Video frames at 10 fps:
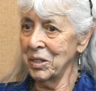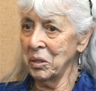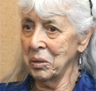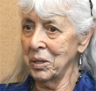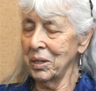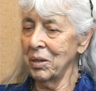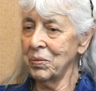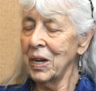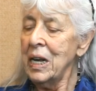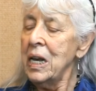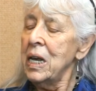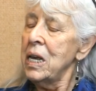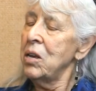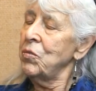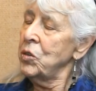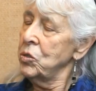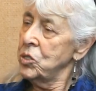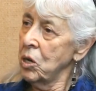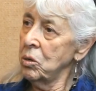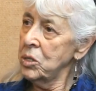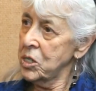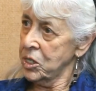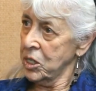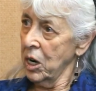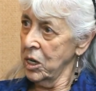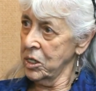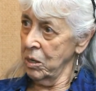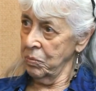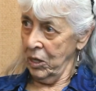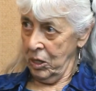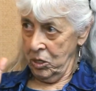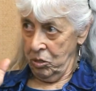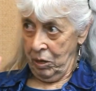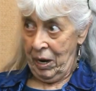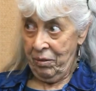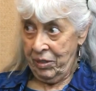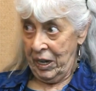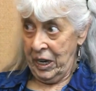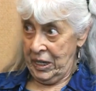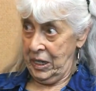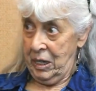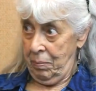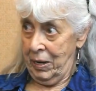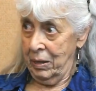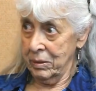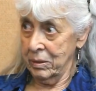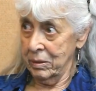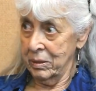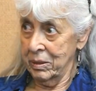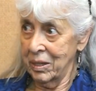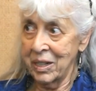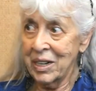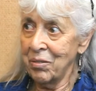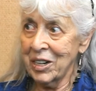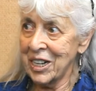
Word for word: know, if you don't start something that you have the idea about, it never gets